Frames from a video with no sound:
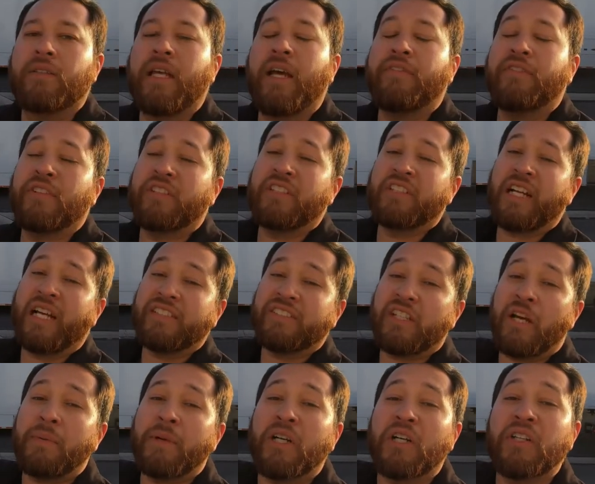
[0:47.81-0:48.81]
Now, if you guys
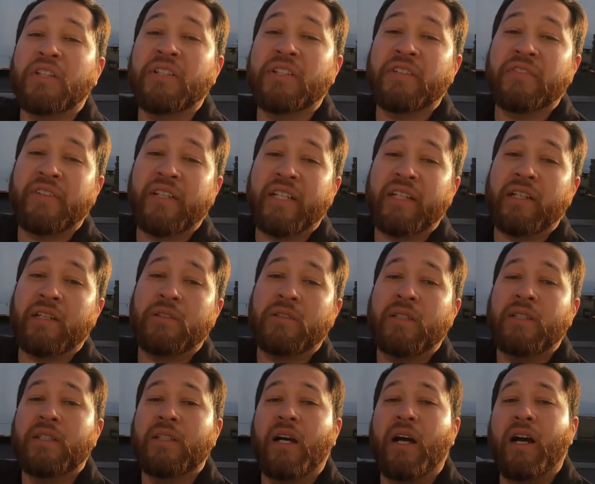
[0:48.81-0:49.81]
saw my earlier video,
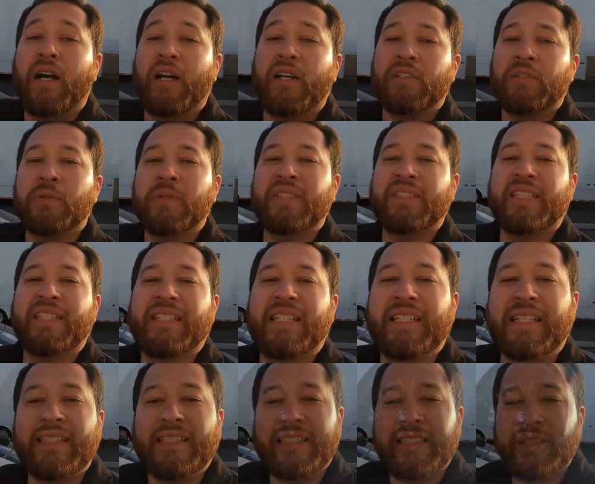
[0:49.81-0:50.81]
you would have seen that I